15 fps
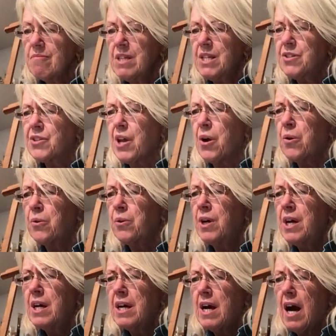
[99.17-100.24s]
So
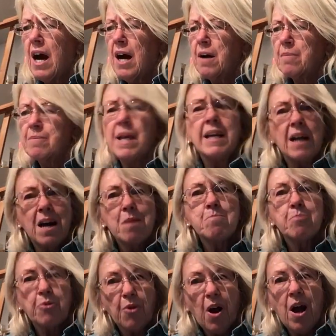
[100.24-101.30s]
they come
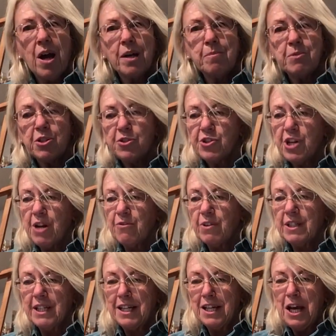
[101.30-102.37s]
primed
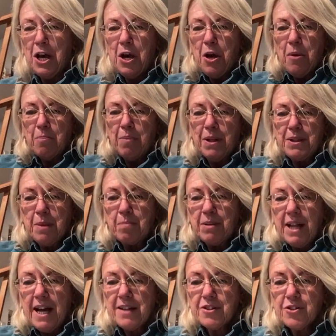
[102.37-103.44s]
generally, but the
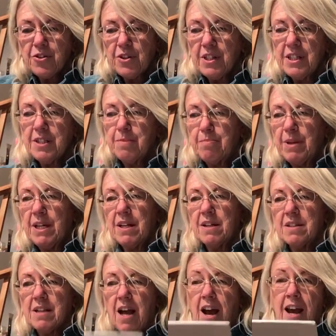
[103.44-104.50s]
plaster is
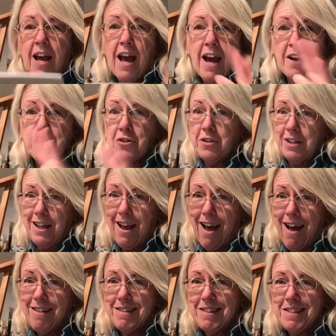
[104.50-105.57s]
because I actually
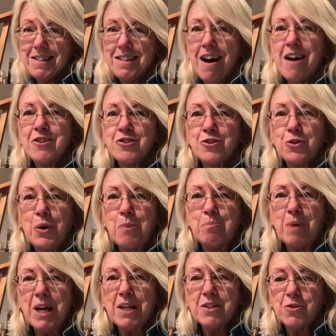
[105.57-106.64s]
had this under a
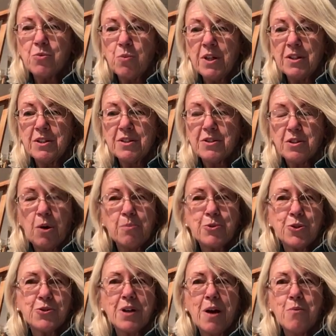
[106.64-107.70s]
base, one of the
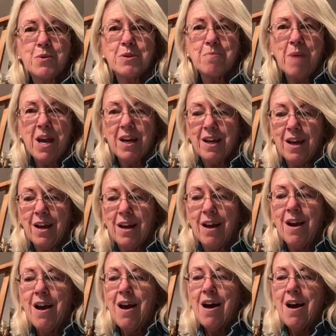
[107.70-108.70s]
sculptures I was making